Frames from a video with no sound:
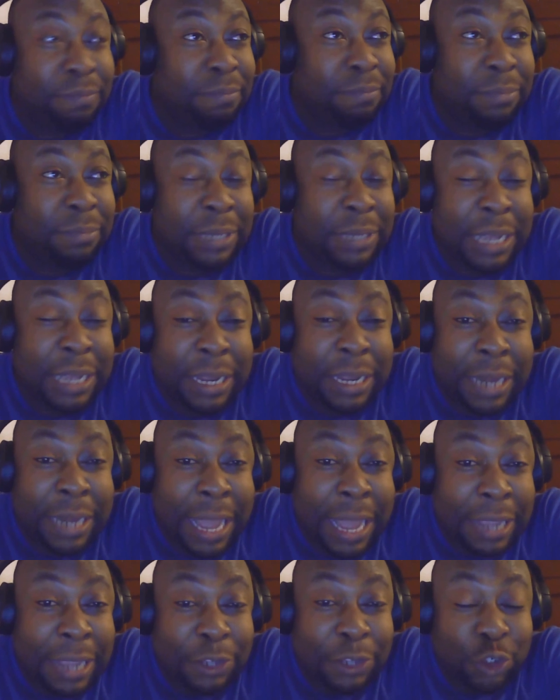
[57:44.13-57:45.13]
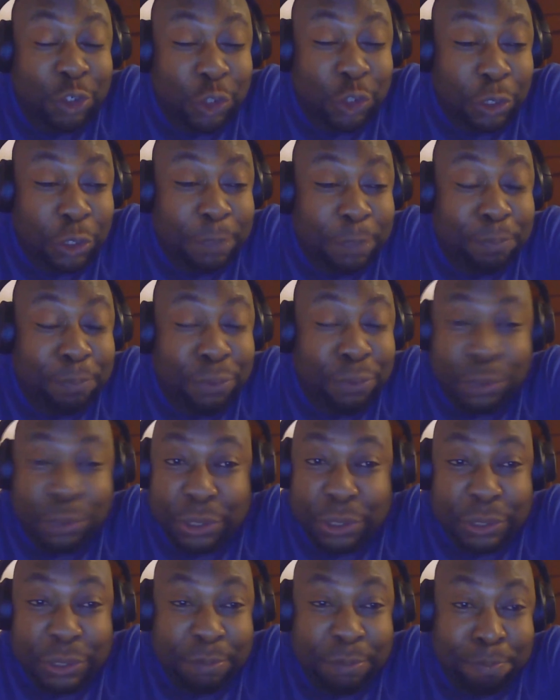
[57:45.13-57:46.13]
They are like short
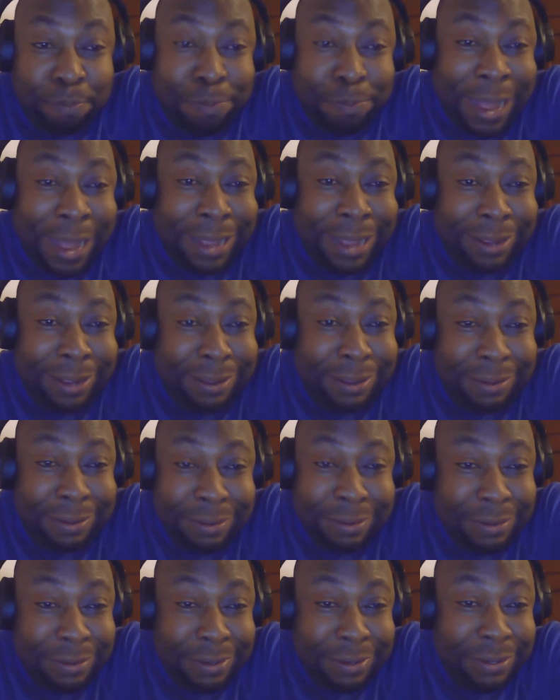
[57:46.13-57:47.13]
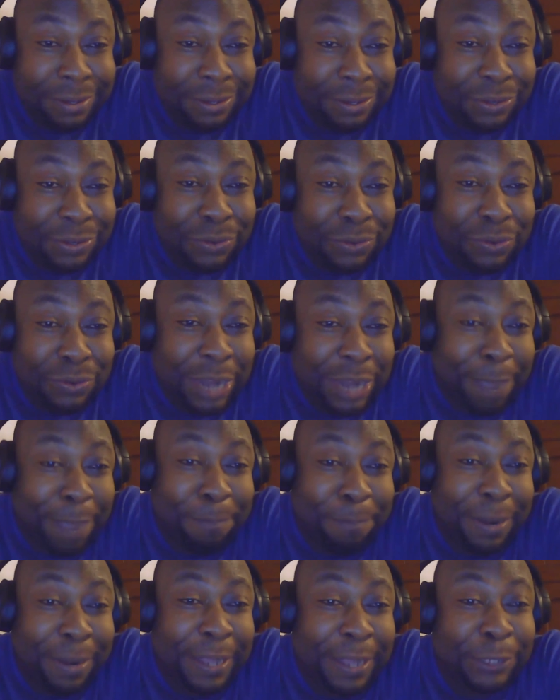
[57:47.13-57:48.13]
posts, bank. You could
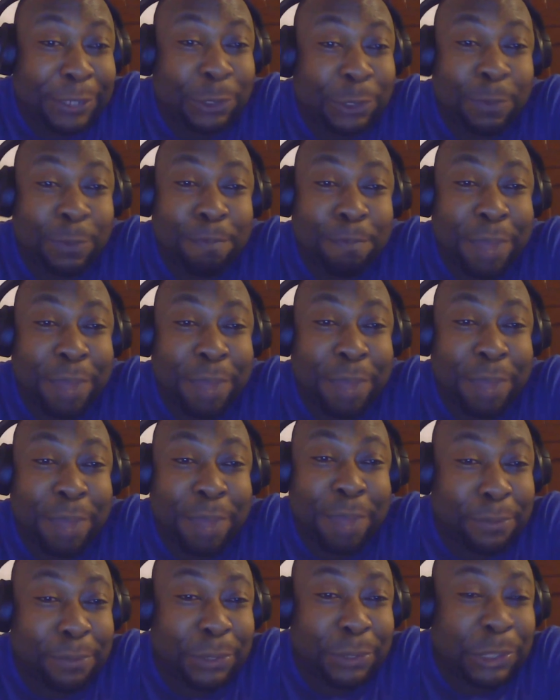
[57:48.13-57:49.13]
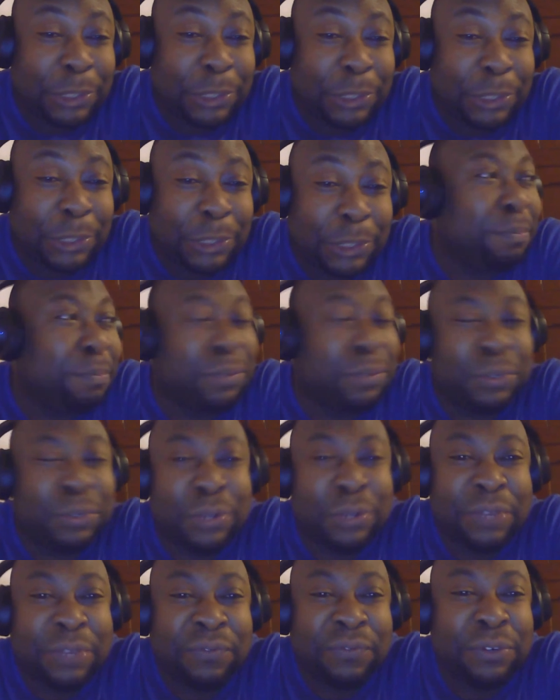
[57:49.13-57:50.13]
apply to bank posts. Some people
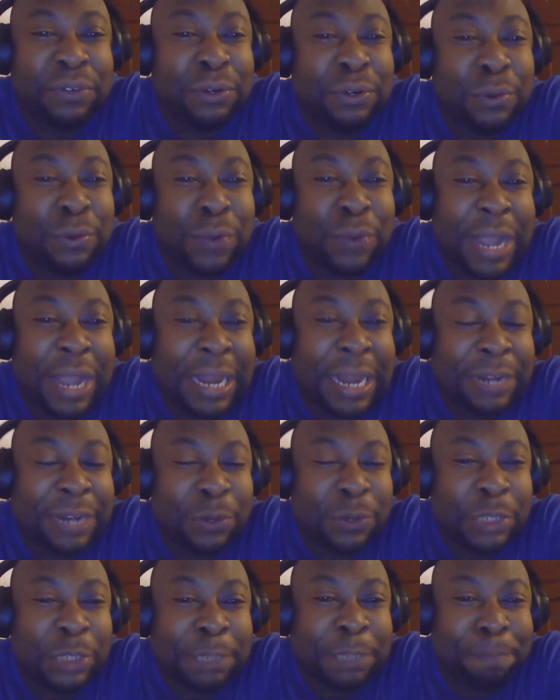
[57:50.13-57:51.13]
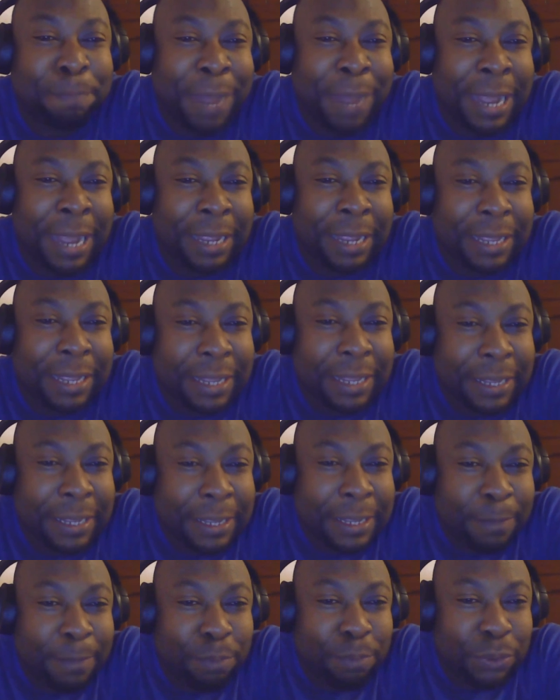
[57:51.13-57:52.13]
don't even look at those bank
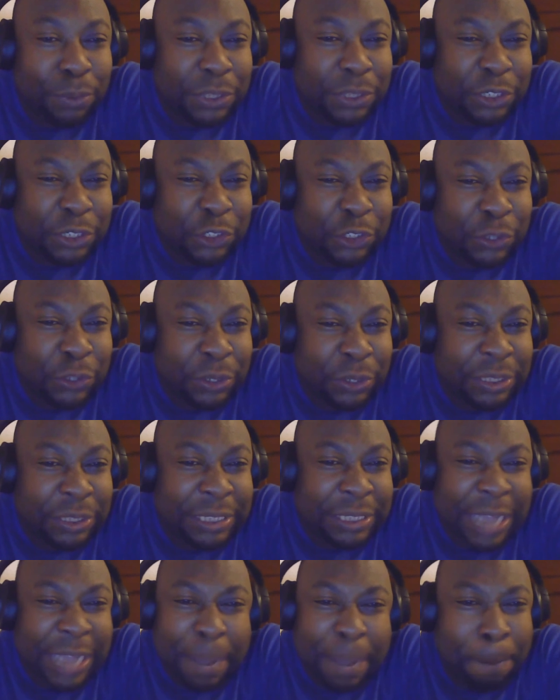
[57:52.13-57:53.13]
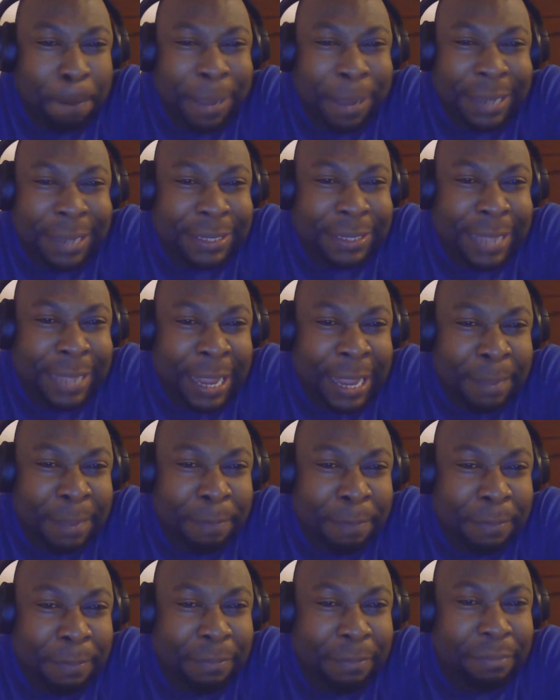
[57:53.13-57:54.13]
positions. They are
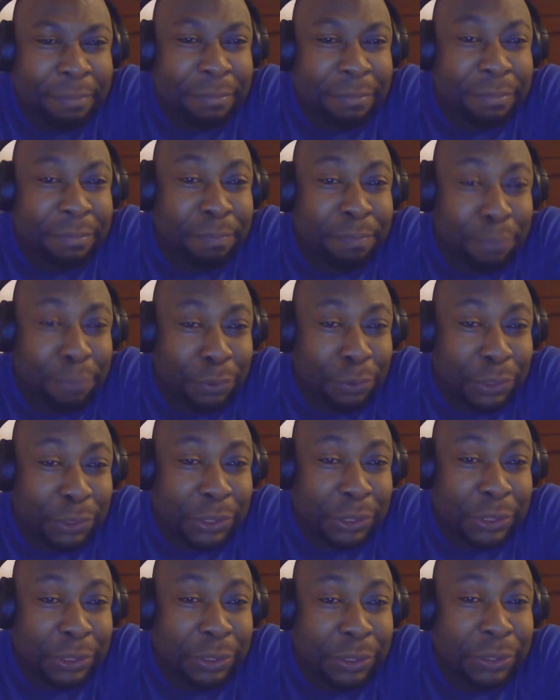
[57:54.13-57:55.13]
part-time posts.